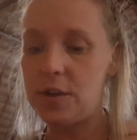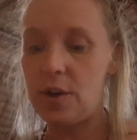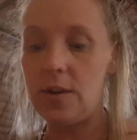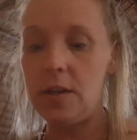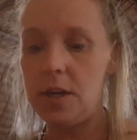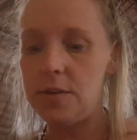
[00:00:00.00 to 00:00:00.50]

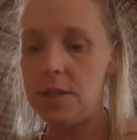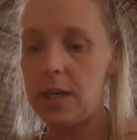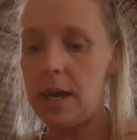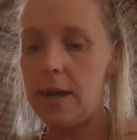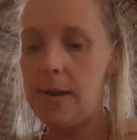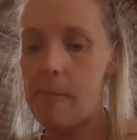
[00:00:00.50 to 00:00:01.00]
earlier
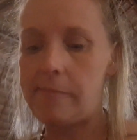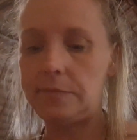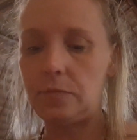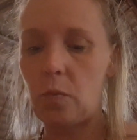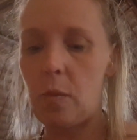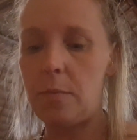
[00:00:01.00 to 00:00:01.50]
today,
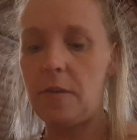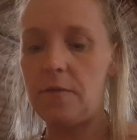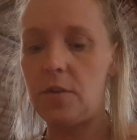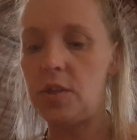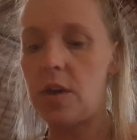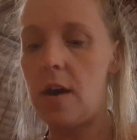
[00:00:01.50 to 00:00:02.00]
when we
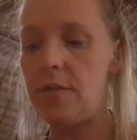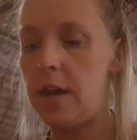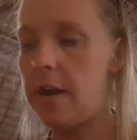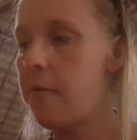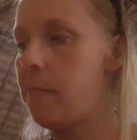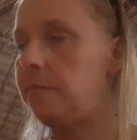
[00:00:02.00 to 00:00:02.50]
first got there,